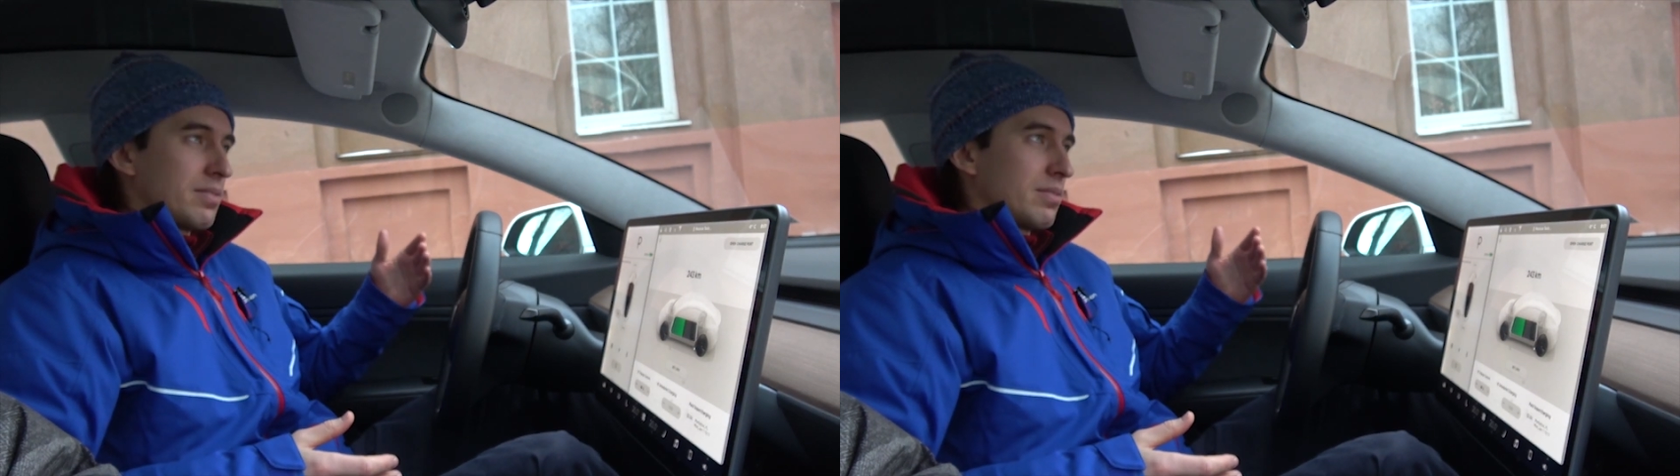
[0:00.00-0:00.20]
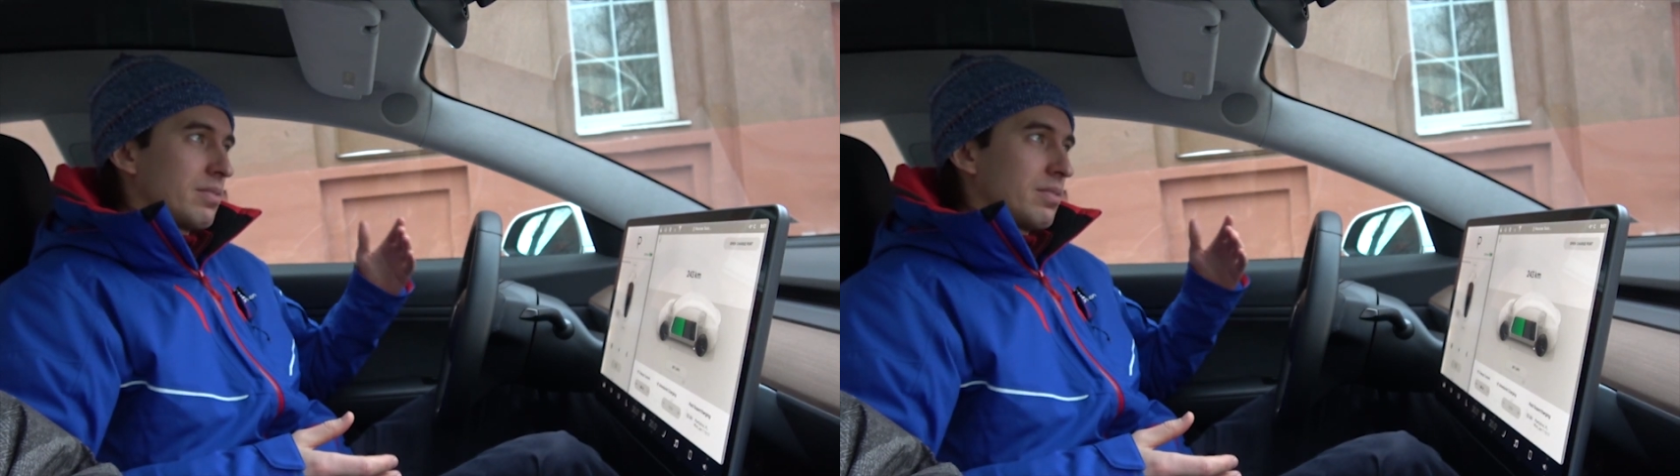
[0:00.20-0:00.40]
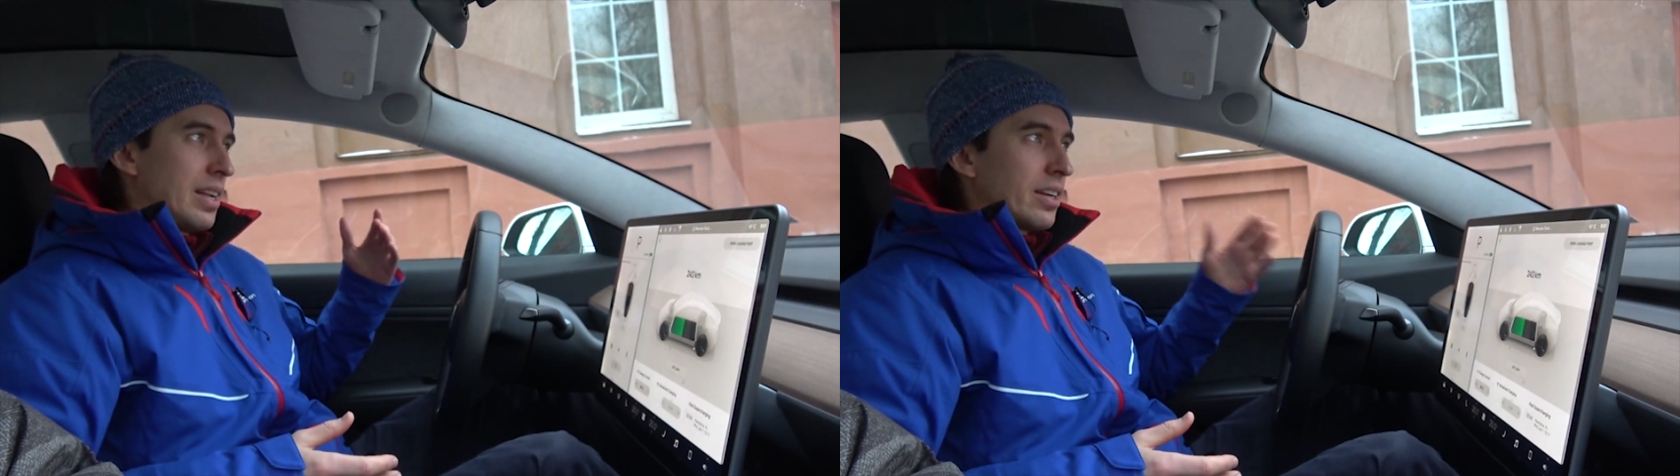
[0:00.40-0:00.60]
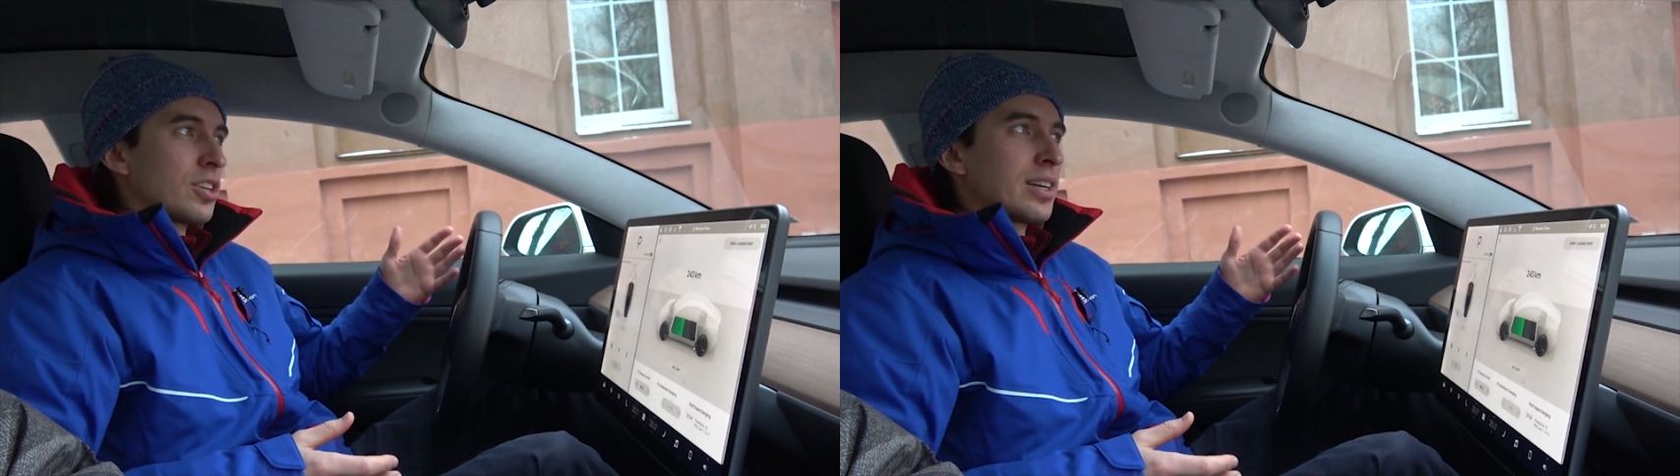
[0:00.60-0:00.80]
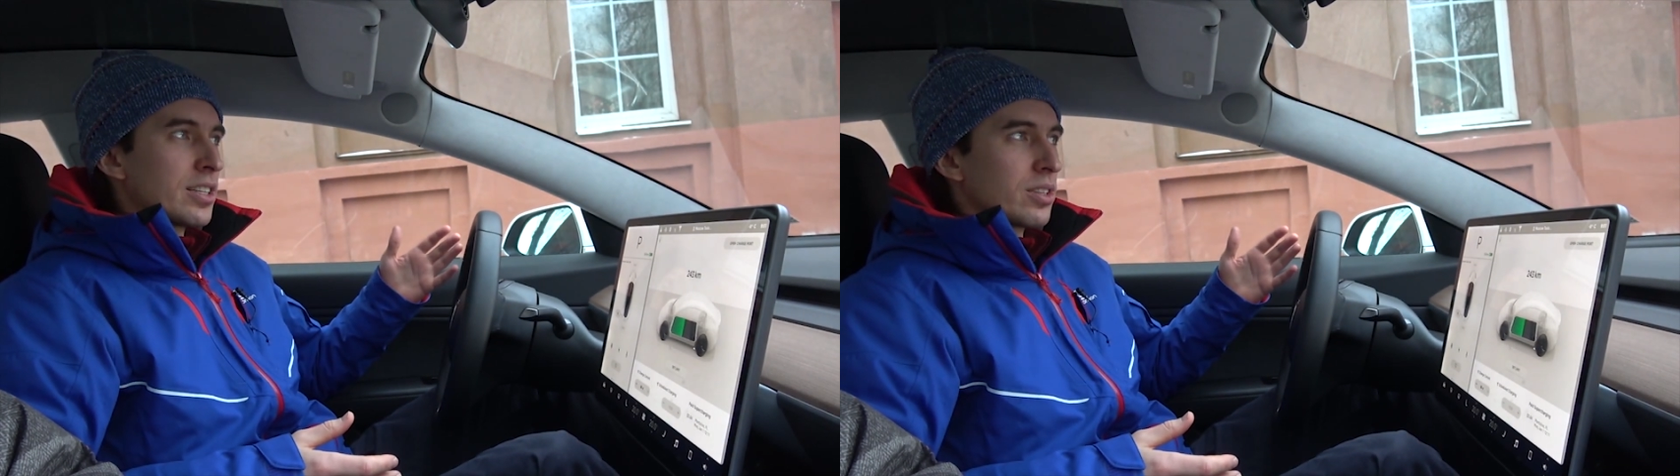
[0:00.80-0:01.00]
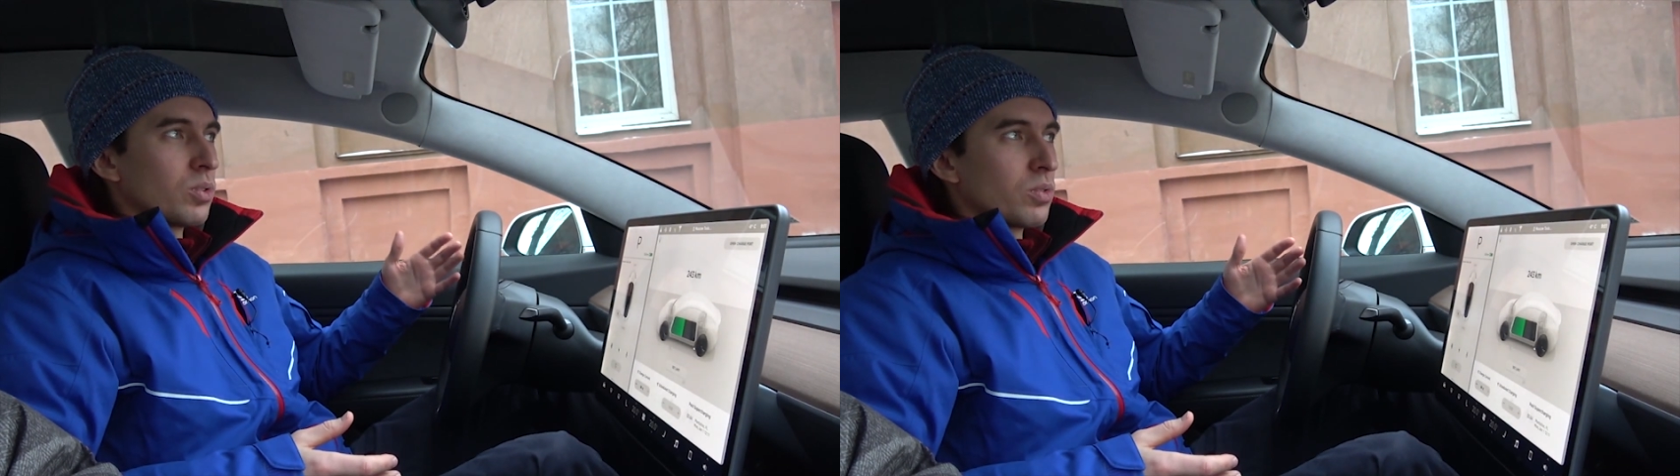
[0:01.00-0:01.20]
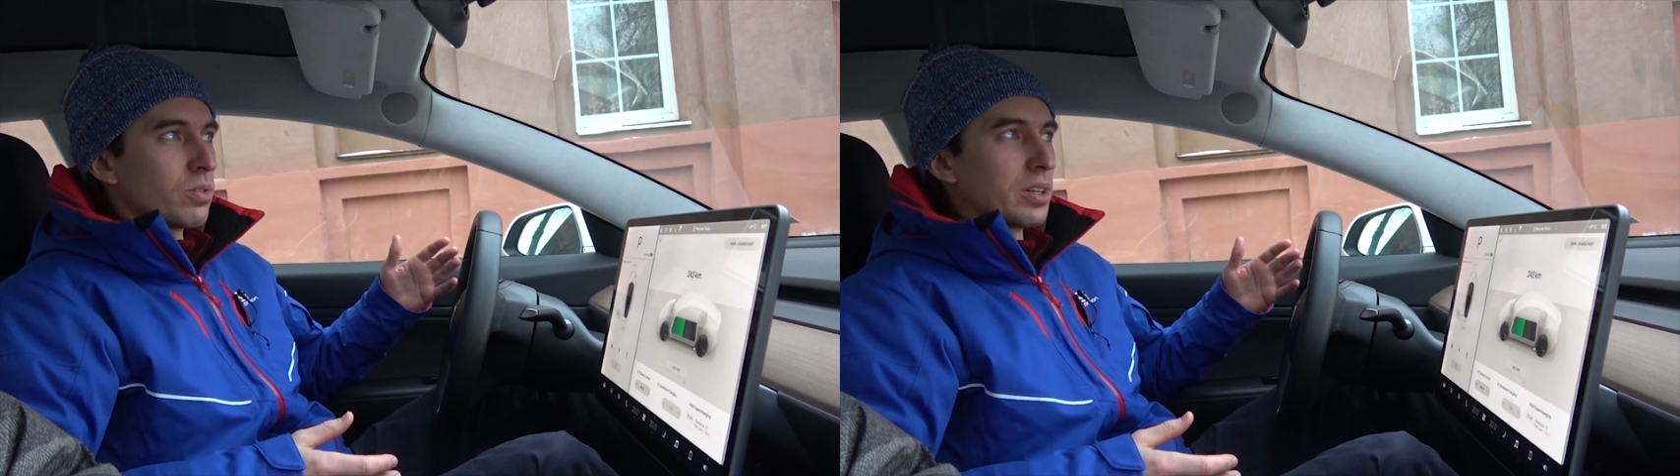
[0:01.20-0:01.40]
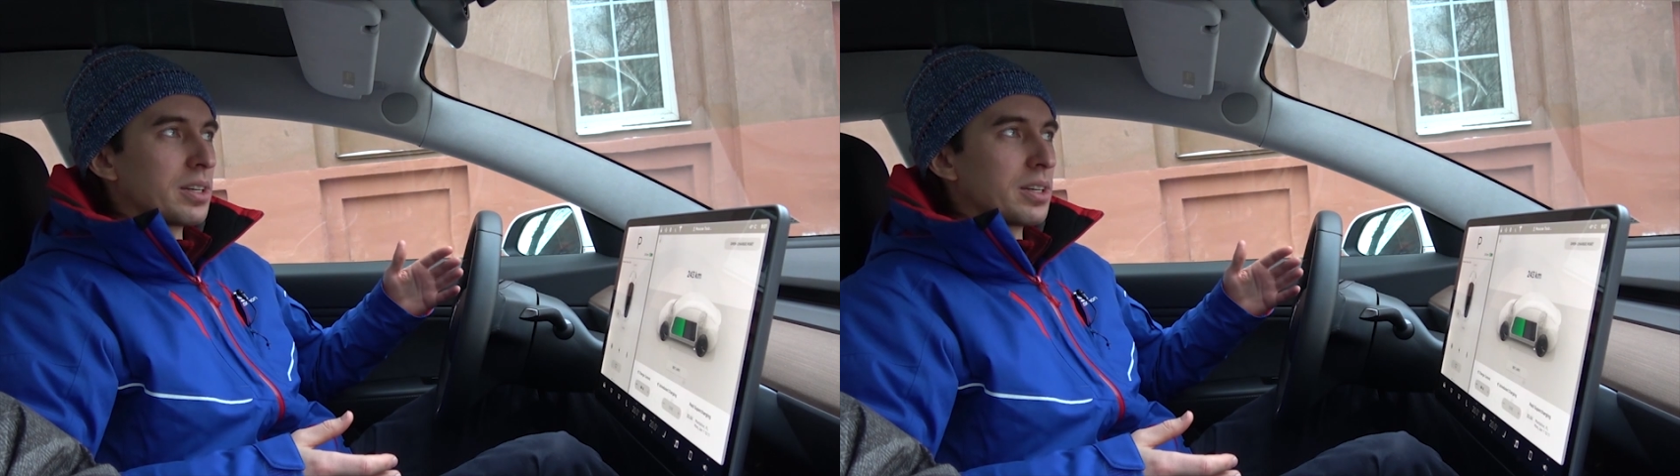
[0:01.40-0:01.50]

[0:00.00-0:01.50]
electric cars good for